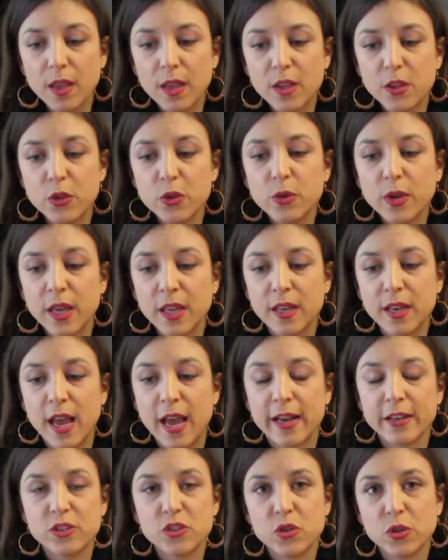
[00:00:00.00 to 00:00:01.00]
you can
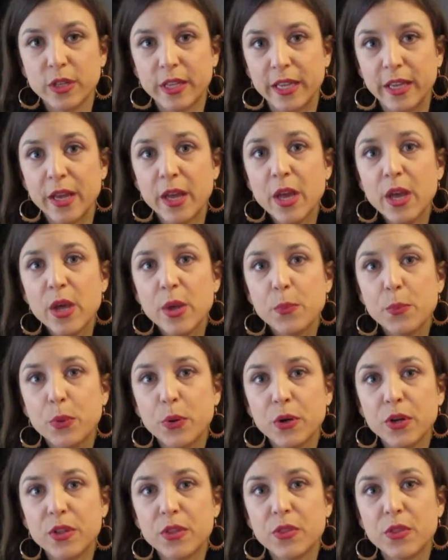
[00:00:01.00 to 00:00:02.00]
actually
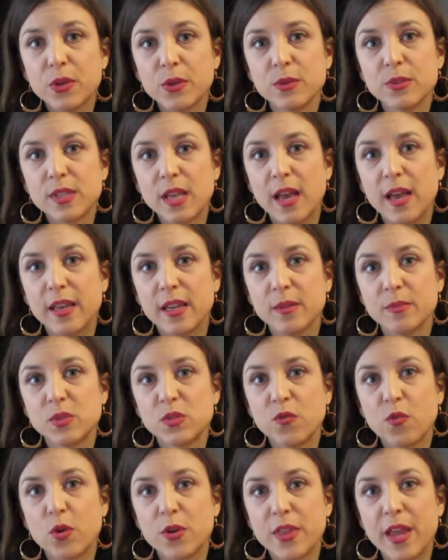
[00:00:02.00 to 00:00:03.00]
put those items
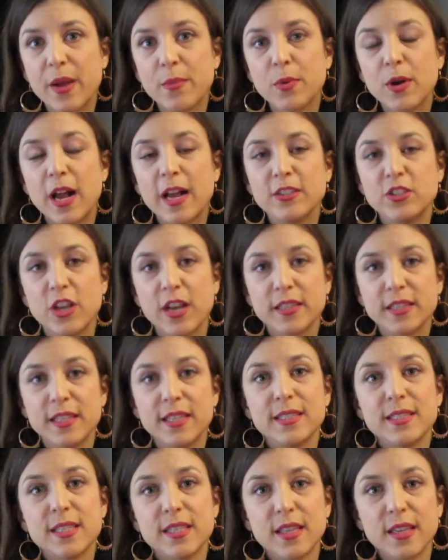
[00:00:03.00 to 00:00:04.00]
for that project
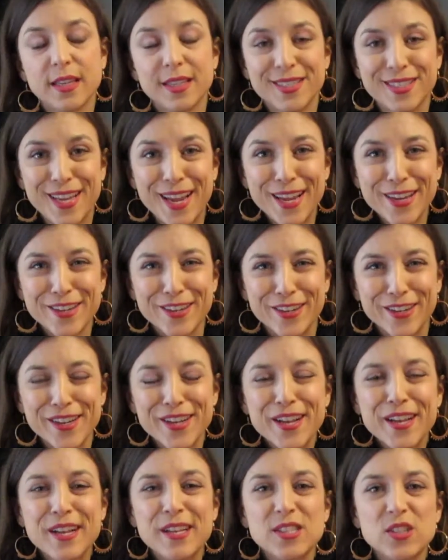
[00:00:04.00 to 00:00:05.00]
into the container
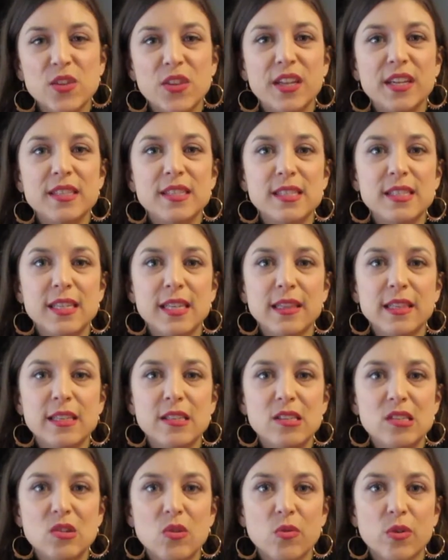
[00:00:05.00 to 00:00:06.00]
so that it's neatly
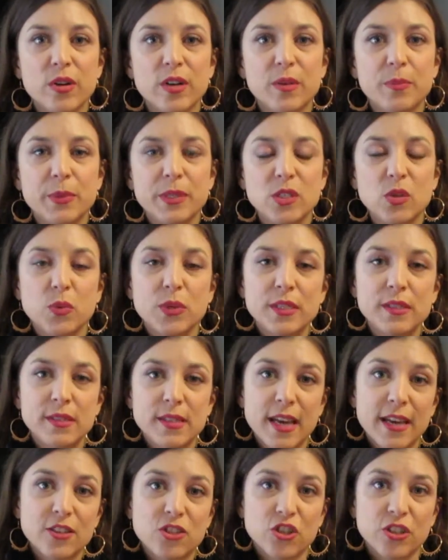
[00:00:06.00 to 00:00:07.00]
stored between
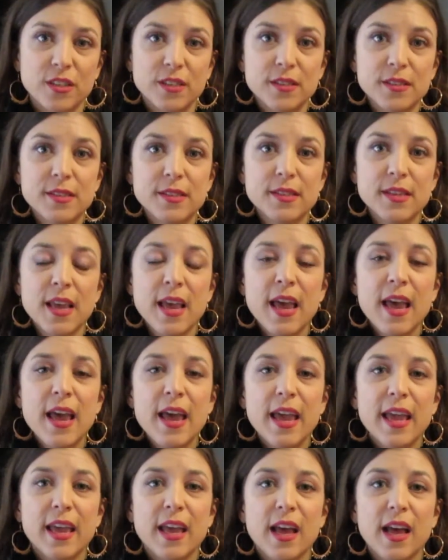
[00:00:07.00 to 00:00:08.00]
sessions.
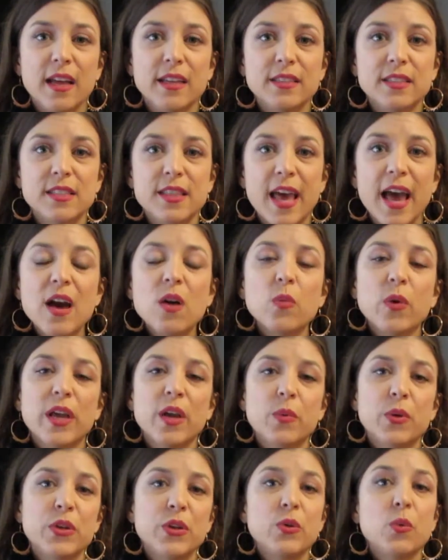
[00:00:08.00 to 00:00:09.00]
And that way
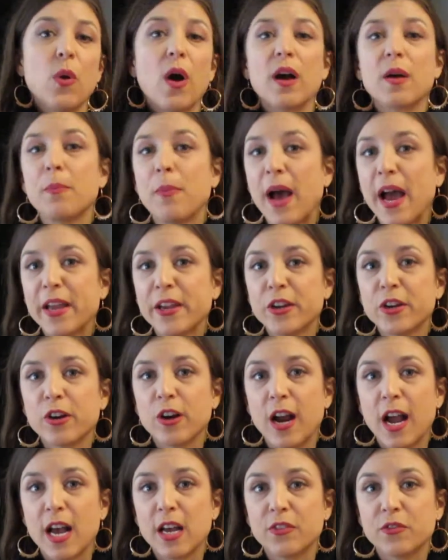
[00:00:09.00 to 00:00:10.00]
when you walk by your
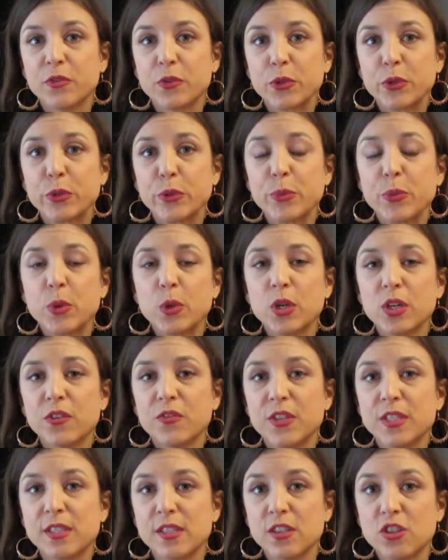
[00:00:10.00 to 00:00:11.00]
craft room, or
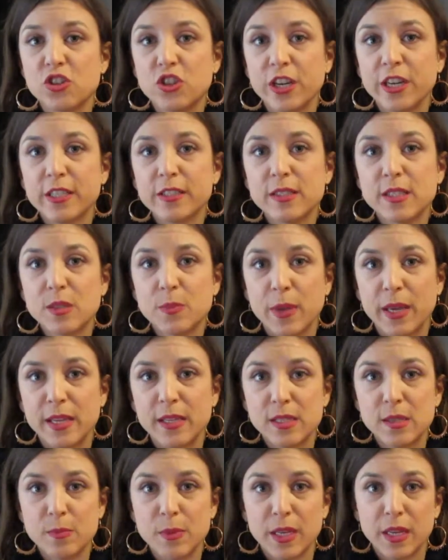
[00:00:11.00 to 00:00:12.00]
if it's a shared
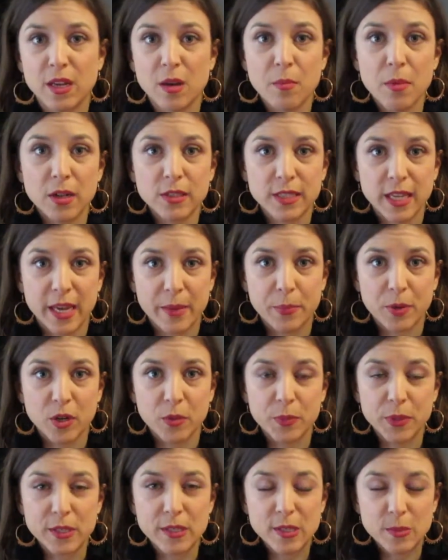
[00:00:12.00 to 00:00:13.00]
space, meaning a
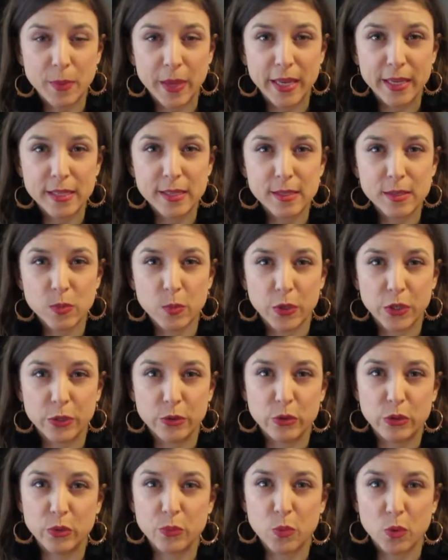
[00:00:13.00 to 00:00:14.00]
multi-purpose space where
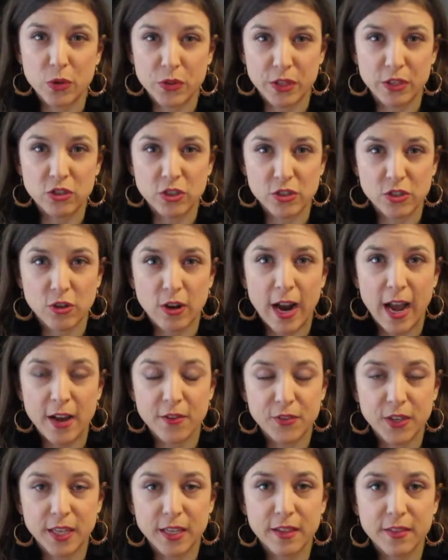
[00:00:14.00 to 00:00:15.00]
you do more than just
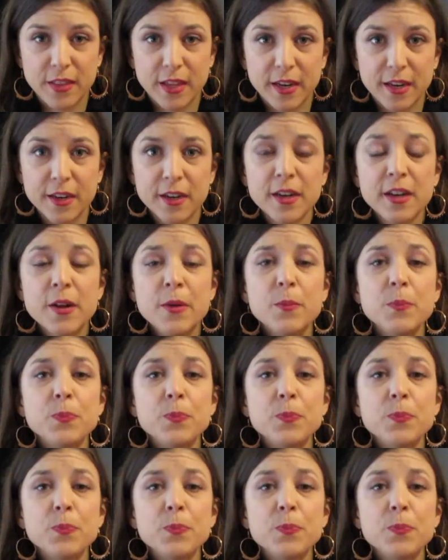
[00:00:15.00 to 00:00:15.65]
crafting in there,